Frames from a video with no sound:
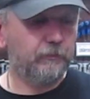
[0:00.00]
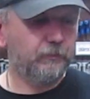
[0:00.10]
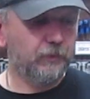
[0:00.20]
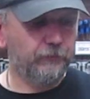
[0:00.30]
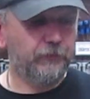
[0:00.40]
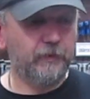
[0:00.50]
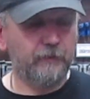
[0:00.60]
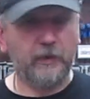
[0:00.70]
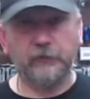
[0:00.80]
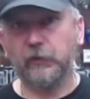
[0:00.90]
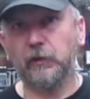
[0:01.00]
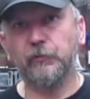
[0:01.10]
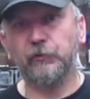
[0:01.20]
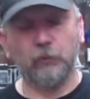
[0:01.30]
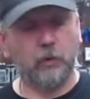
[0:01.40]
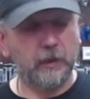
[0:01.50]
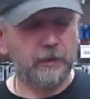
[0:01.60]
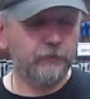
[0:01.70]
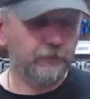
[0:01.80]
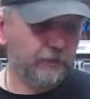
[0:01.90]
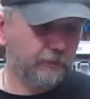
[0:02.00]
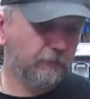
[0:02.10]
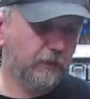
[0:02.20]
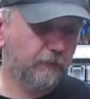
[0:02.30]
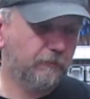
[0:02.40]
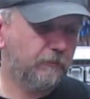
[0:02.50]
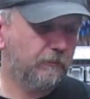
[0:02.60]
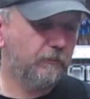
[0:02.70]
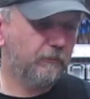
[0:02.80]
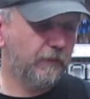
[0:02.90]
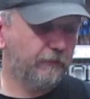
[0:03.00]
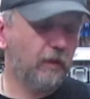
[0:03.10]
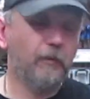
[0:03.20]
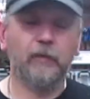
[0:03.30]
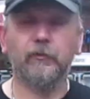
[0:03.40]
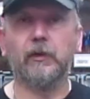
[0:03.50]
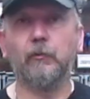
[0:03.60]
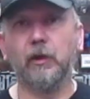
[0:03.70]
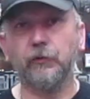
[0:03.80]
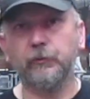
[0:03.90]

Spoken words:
but obviously they've had time to dry, so they've come out really well.